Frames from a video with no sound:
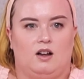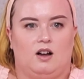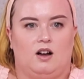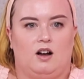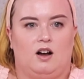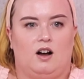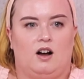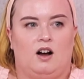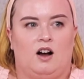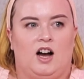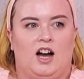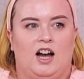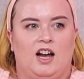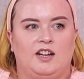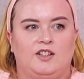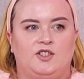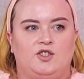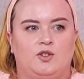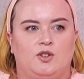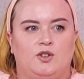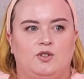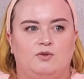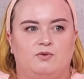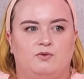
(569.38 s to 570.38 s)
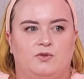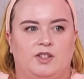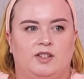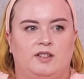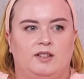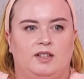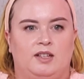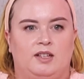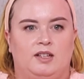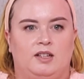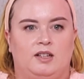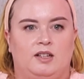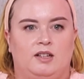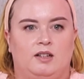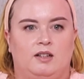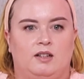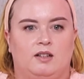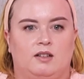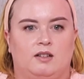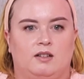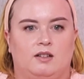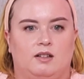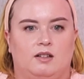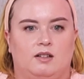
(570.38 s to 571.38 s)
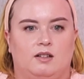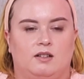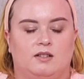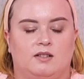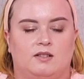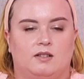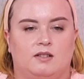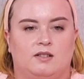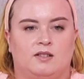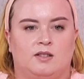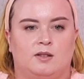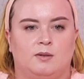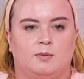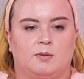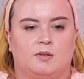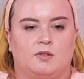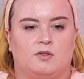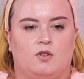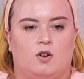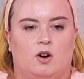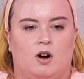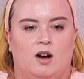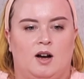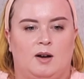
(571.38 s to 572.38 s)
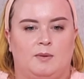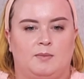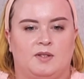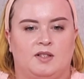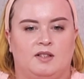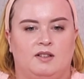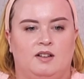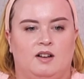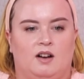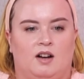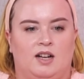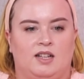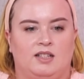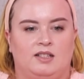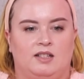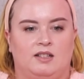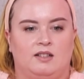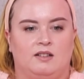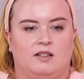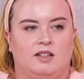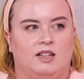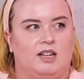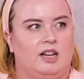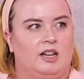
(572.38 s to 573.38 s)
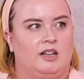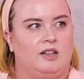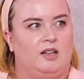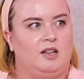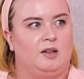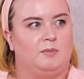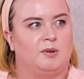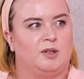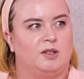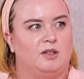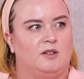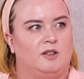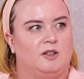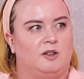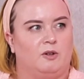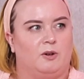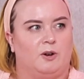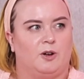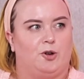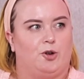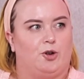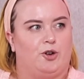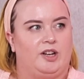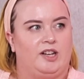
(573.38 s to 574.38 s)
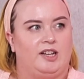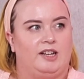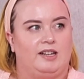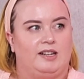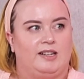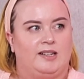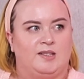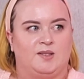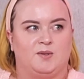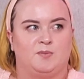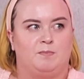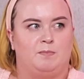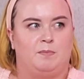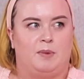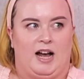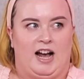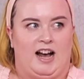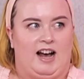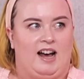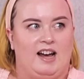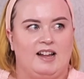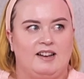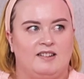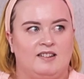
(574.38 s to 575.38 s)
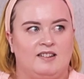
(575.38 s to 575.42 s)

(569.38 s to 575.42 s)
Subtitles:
I don't really subscribe to the idea that any particular ingredient is bad.